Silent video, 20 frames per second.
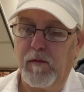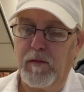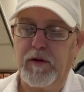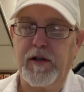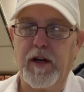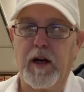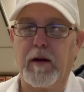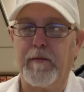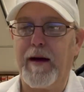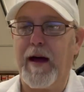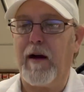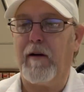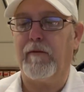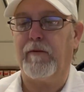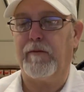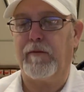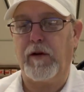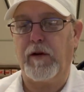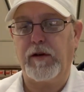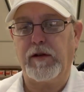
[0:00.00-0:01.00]
Check them out
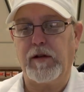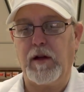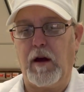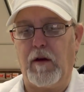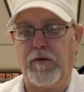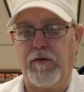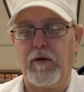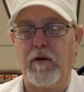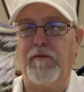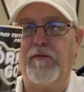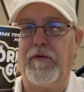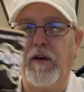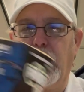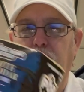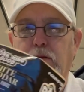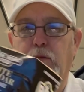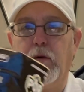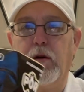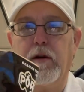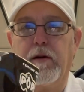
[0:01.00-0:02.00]
for yourself. They're on
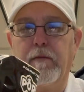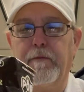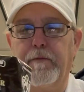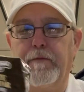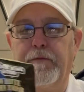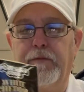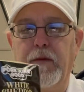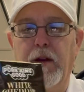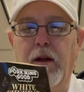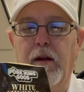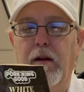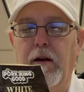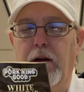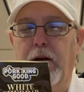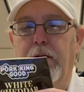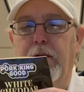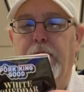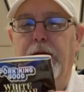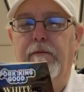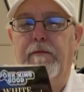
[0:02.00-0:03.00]
Facebook.
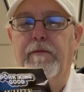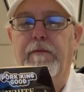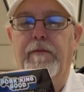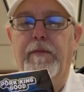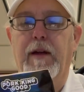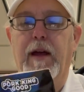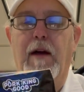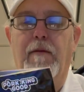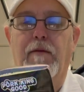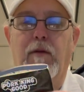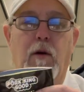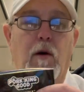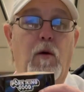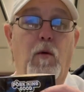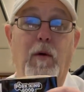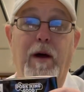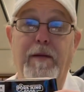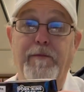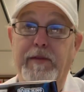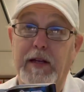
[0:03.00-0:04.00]
They have their own
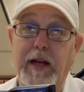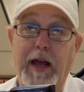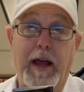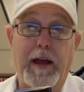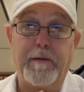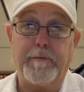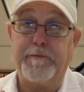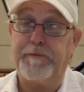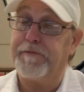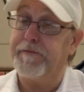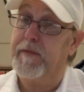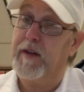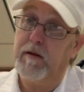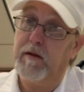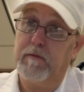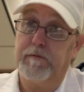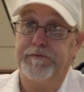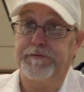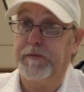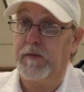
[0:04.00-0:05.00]
website.
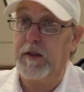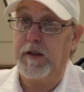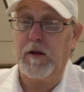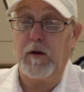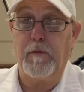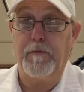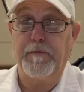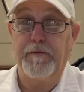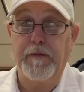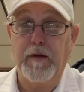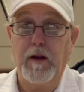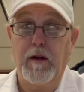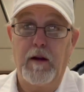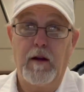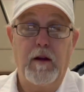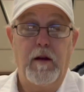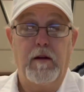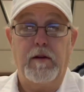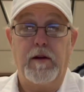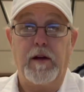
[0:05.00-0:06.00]
And so
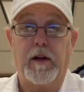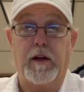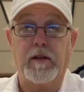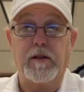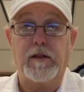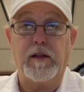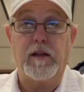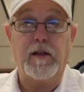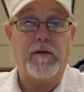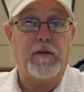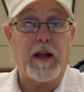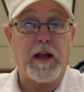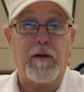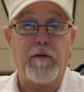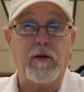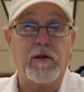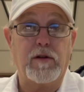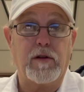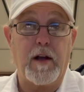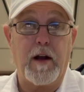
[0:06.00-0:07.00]
you can see the
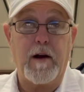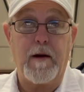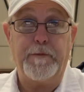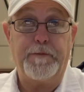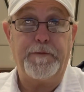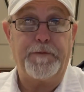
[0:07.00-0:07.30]
flavors there.